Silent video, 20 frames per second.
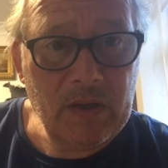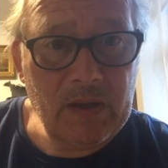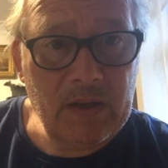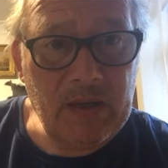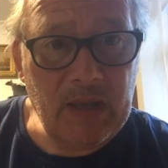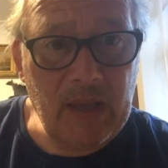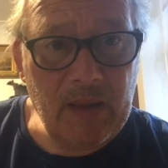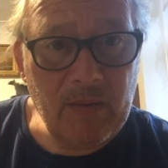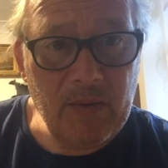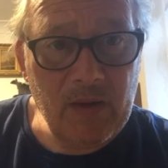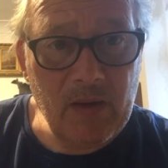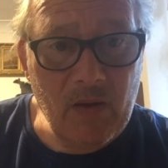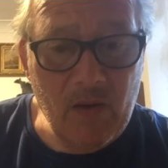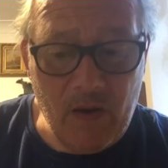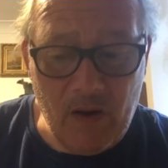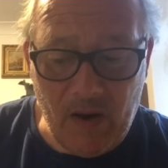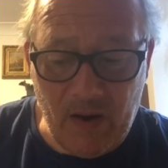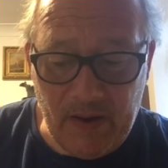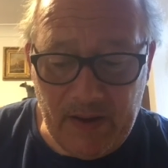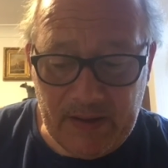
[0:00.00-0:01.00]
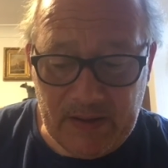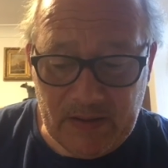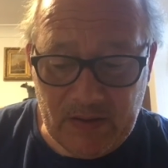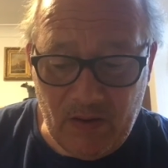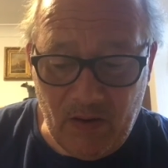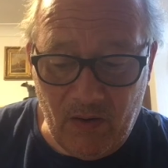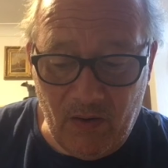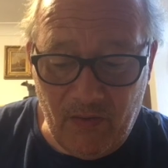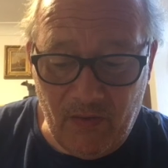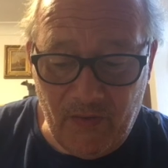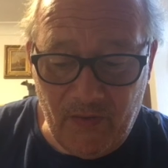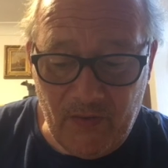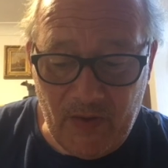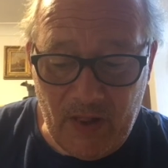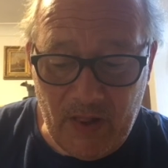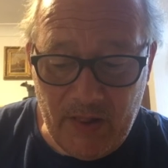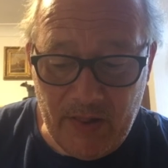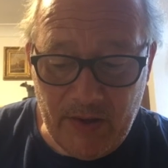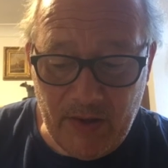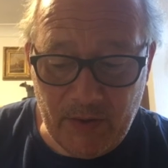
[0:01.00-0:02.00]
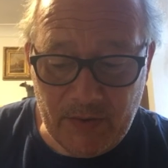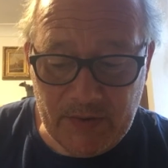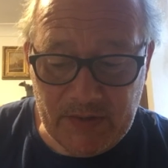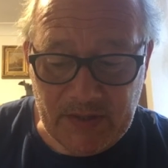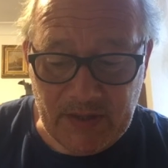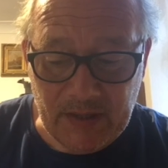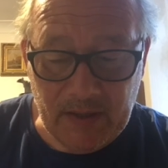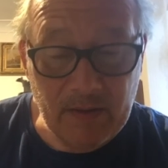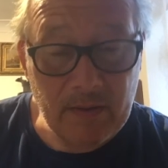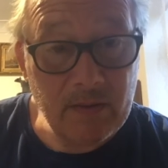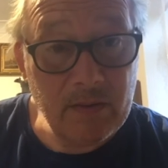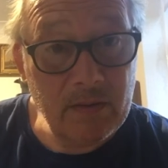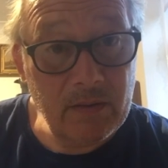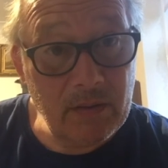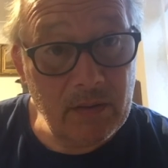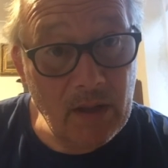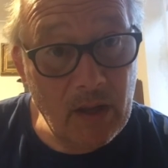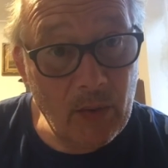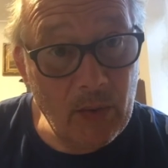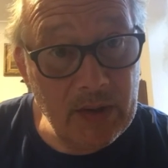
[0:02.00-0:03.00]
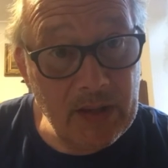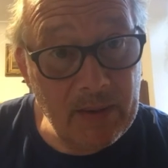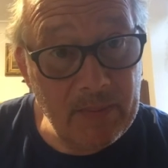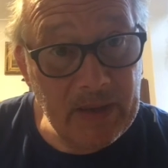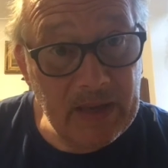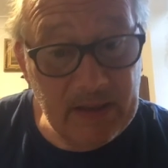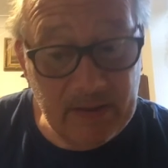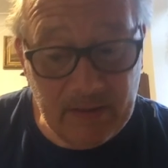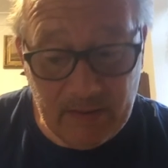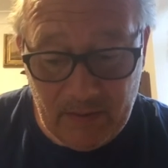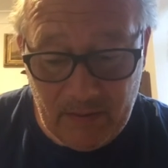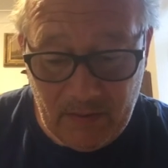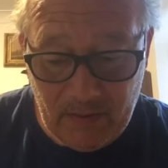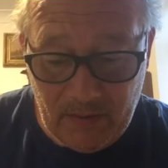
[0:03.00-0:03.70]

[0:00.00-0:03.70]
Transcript: Keep your eyes off Lucy. Know what I mean?